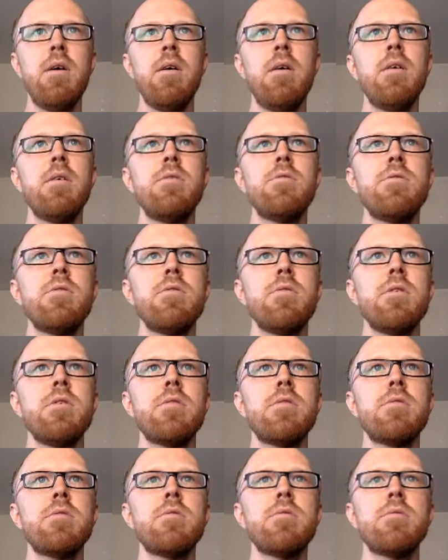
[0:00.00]
So
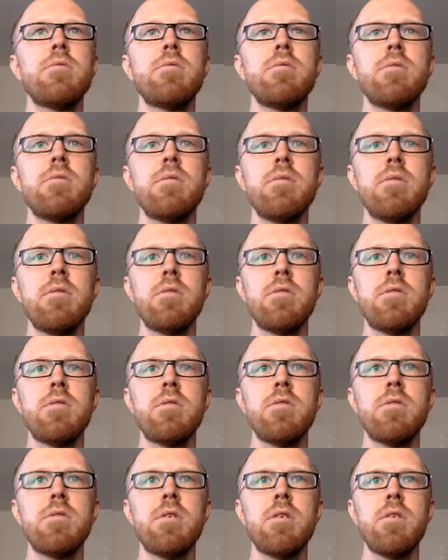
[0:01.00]
let's just
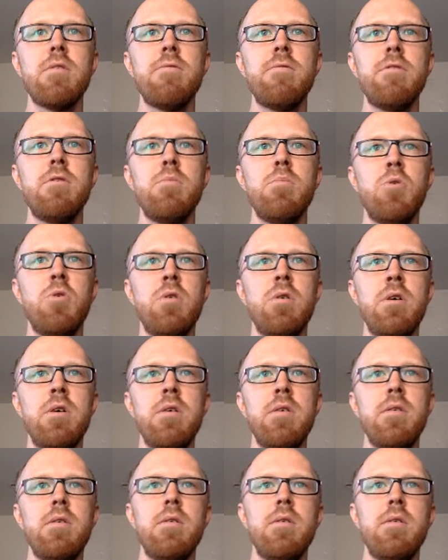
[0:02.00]
stick a few more in.